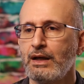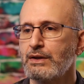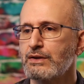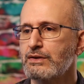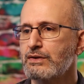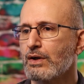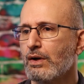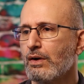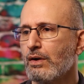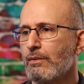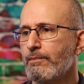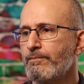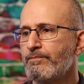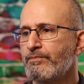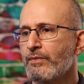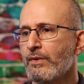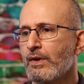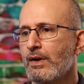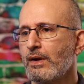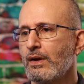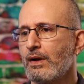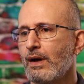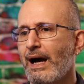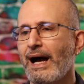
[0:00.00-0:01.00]
So
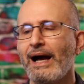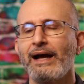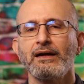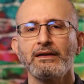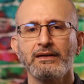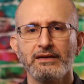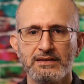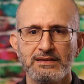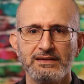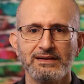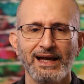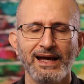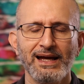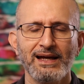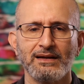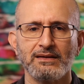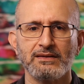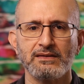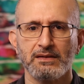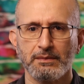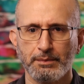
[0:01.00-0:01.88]
I understand